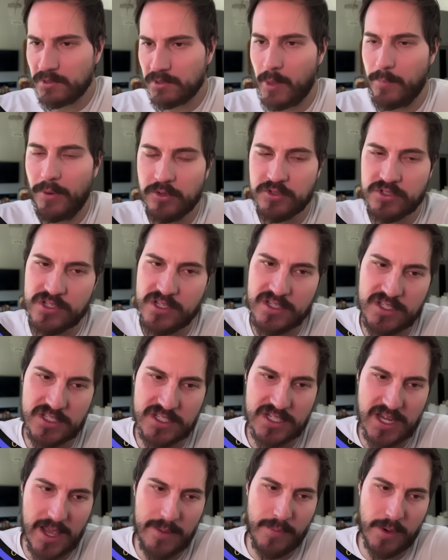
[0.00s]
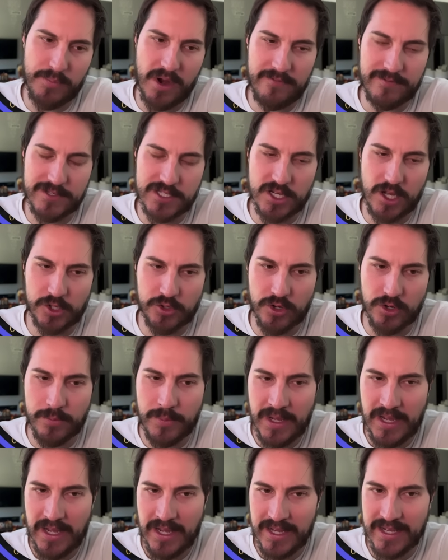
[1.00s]
I posted this inside my private stock
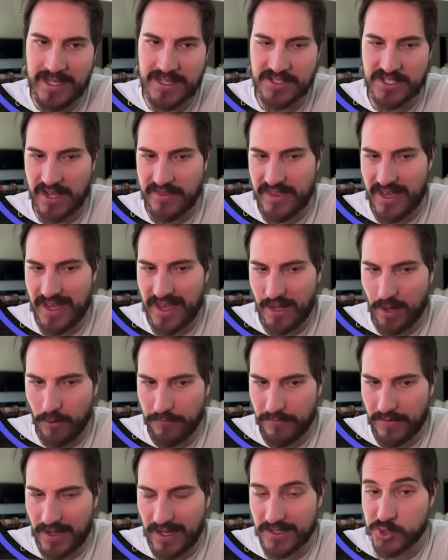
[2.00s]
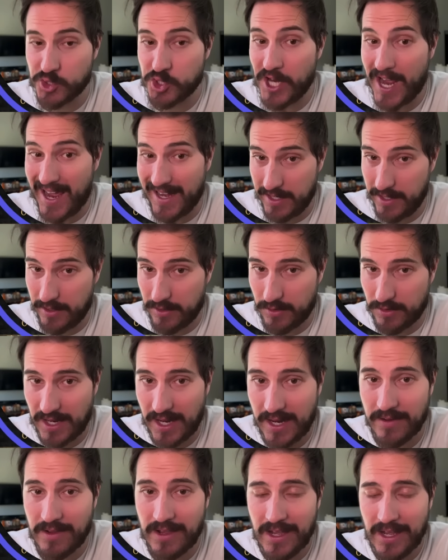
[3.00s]
group, inside the Elf chat here,
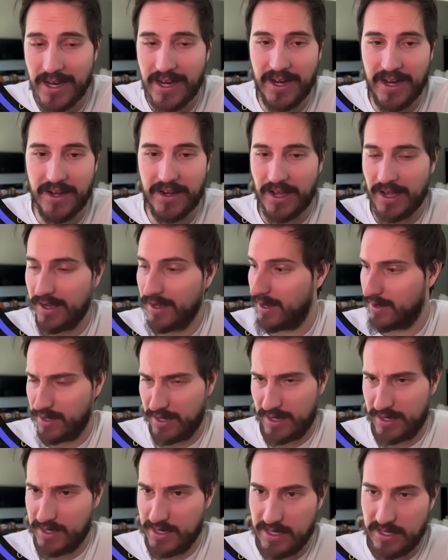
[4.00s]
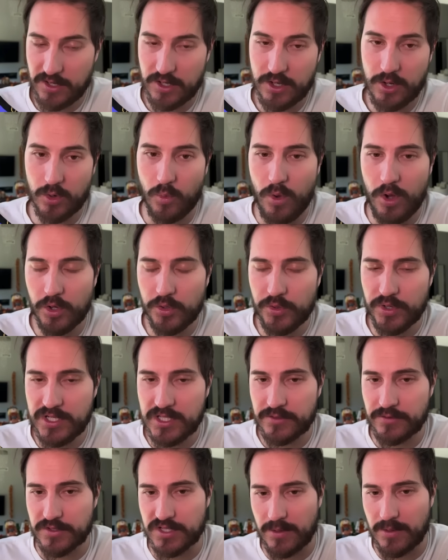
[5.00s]
okay? And I needed to go to
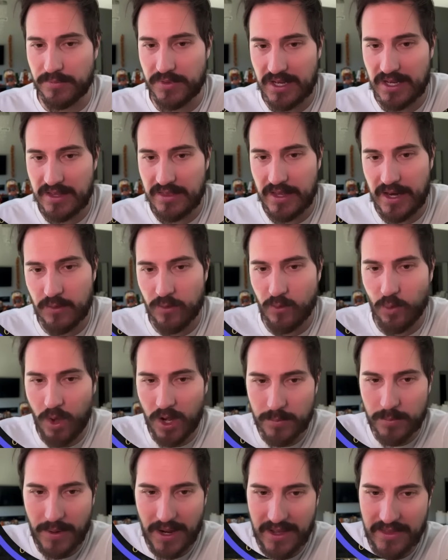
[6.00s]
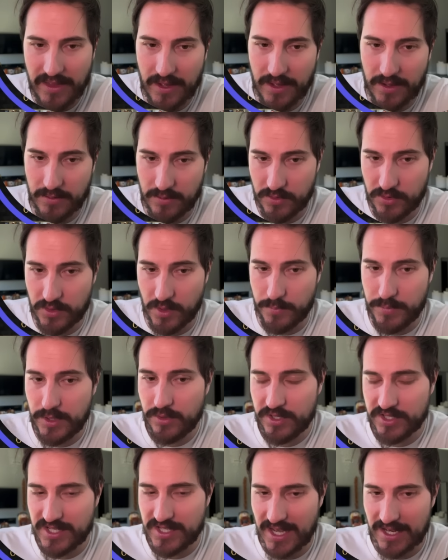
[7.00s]
Walgreens for something, and I walked by the
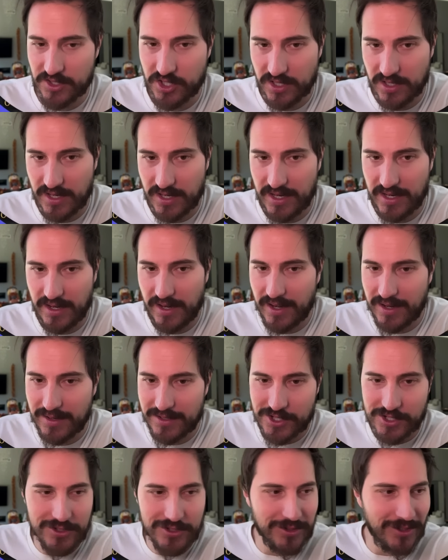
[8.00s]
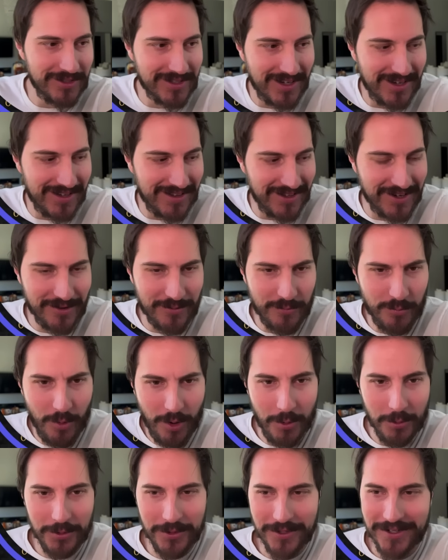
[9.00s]
beauty section, and I just looked, and I'm like,
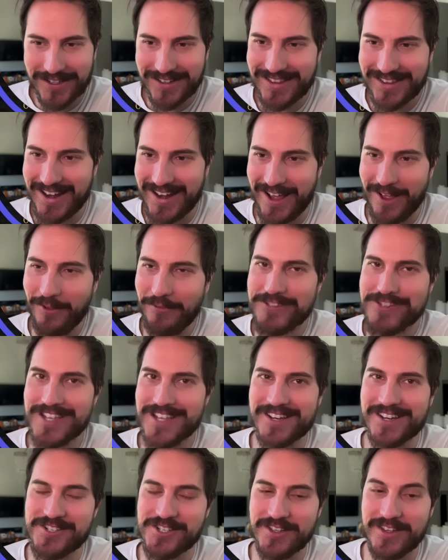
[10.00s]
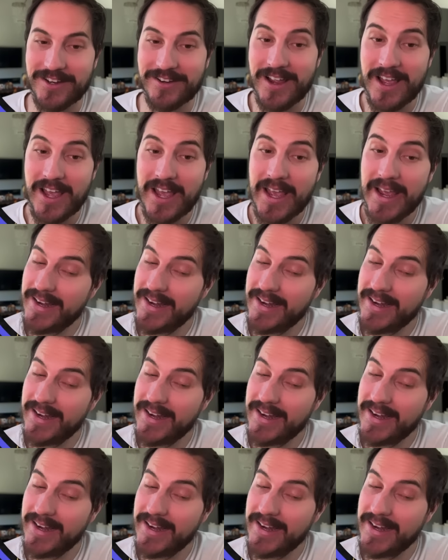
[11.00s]
whoa, look at that Elf section there.